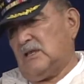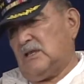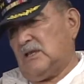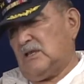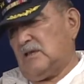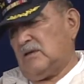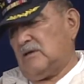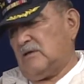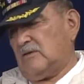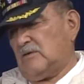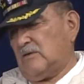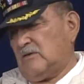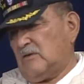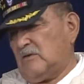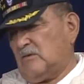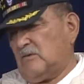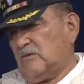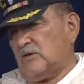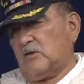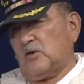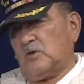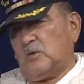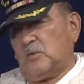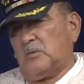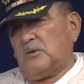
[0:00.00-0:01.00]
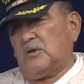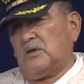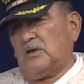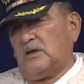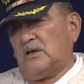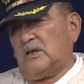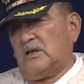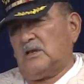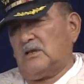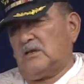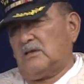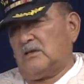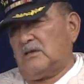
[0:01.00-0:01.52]
Uh, you know the
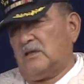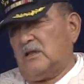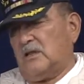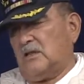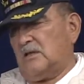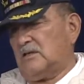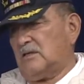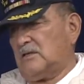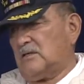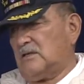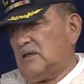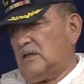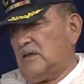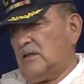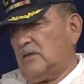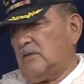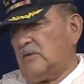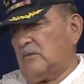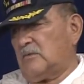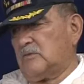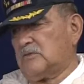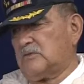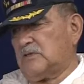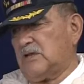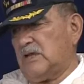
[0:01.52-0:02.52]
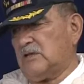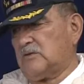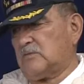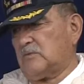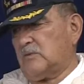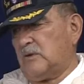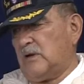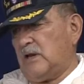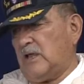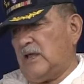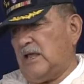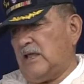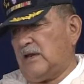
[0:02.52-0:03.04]
humidity. Mm-hmm. Uh, there was days
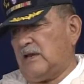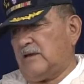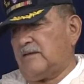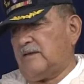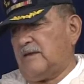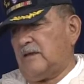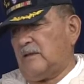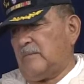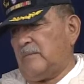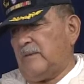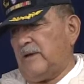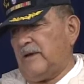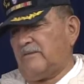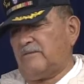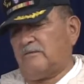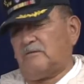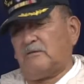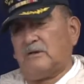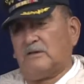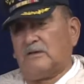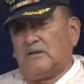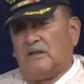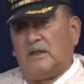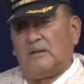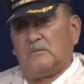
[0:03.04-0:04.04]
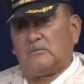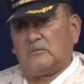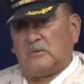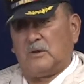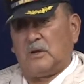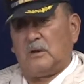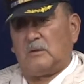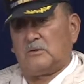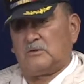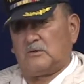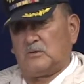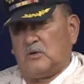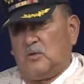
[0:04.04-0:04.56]
when I had to take a bath three times when
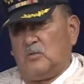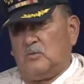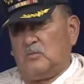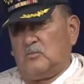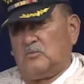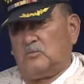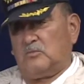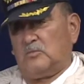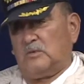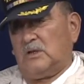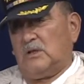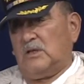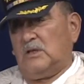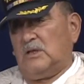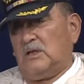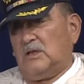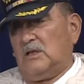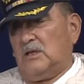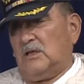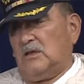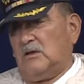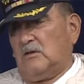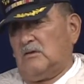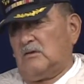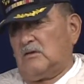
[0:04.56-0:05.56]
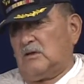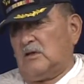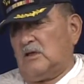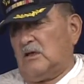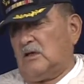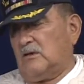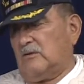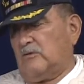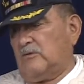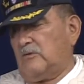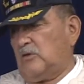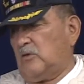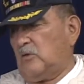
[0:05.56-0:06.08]
I was home, on
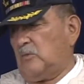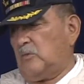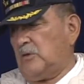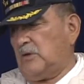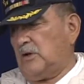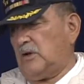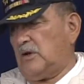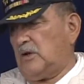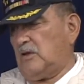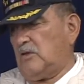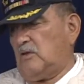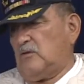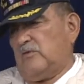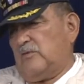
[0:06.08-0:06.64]
account of the humidity.